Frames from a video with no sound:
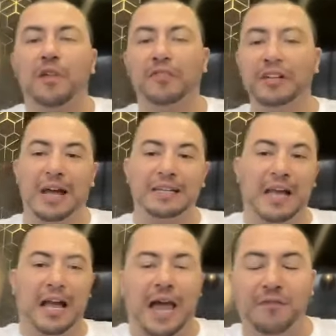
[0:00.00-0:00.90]
Frida,
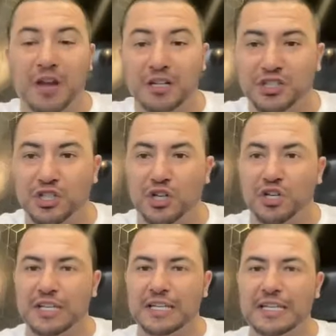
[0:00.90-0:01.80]
I have got
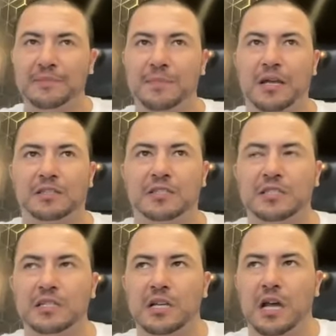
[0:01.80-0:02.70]
your
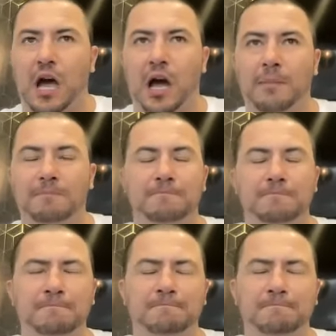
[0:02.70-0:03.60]
emails.
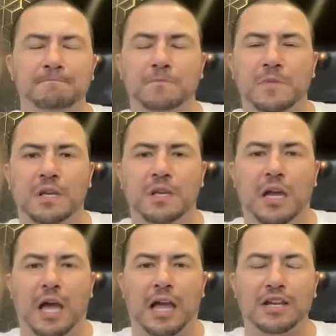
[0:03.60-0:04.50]

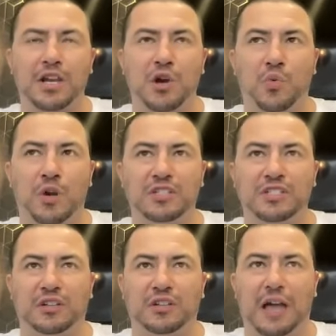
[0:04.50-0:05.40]
I know we're
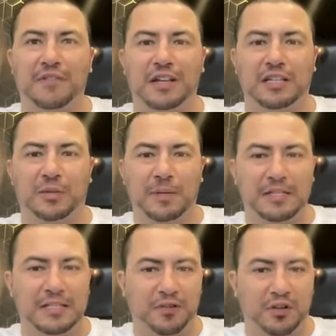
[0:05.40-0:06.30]
still having a little bit
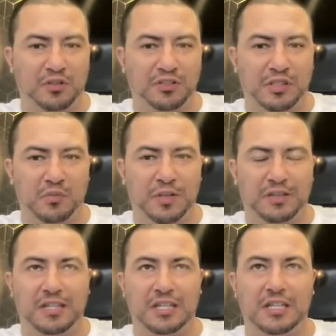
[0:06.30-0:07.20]
of difficulty
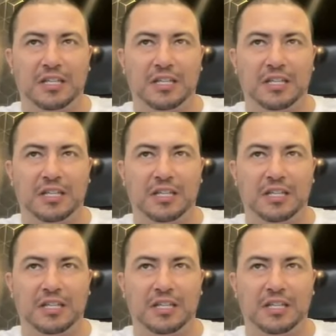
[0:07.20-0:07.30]
with